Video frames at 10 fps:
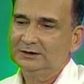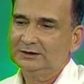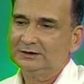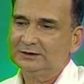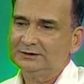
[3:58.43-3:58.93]

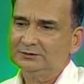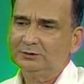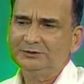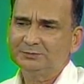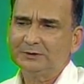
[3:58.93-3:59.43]
And there are
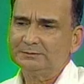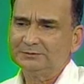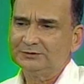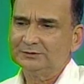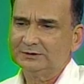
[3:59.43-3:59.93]
always
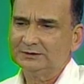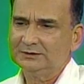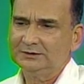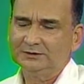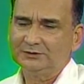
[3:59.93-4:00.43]
problems
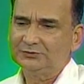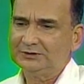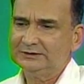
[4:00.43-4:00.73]
in the industry.